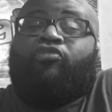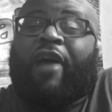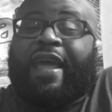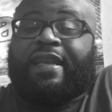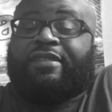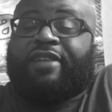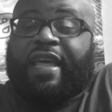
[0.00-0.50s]

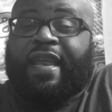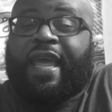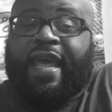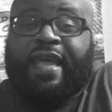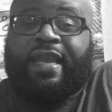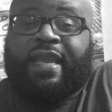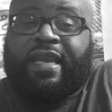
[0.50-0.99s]

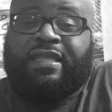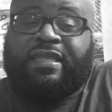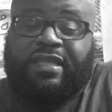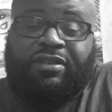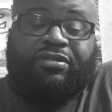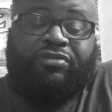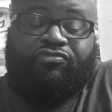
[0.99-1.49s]
red-handed and
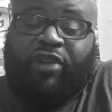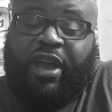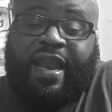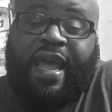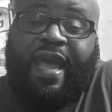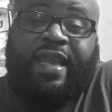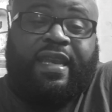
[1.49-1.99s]
still
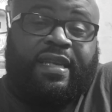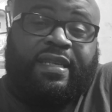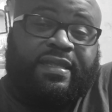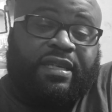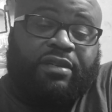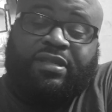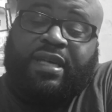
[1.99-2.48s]

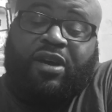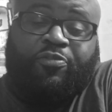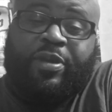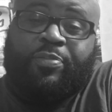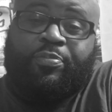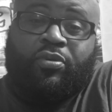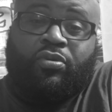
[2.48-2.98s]
tell
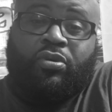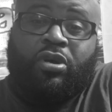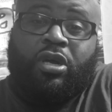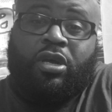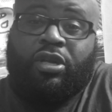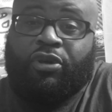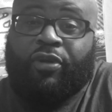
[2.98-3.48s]
people,
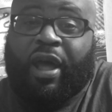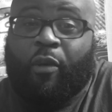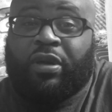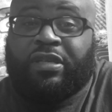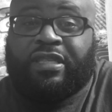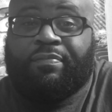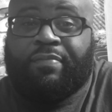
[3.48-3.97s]
yo, that
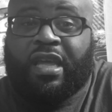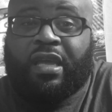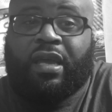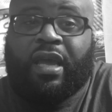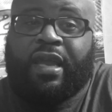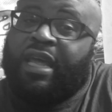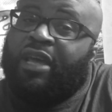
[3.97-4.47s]
wasn't me,
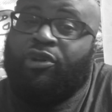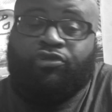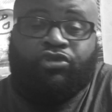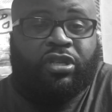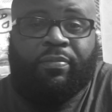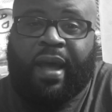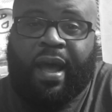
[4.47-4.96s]
and they
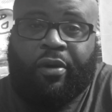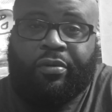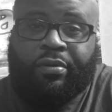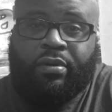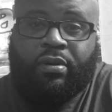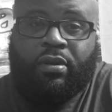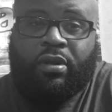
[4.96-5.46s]
curse them out,
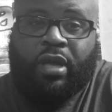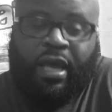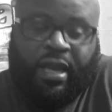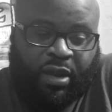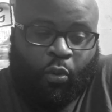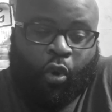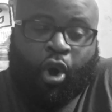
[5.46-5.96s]

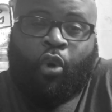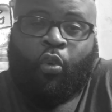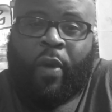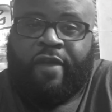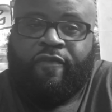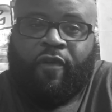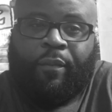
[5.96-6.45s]
and they walk
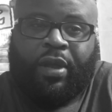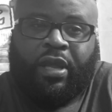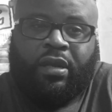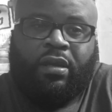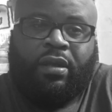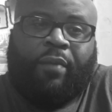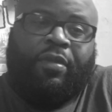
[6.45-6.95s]
away from it.
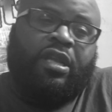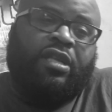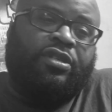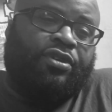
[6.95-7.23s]
I mean, in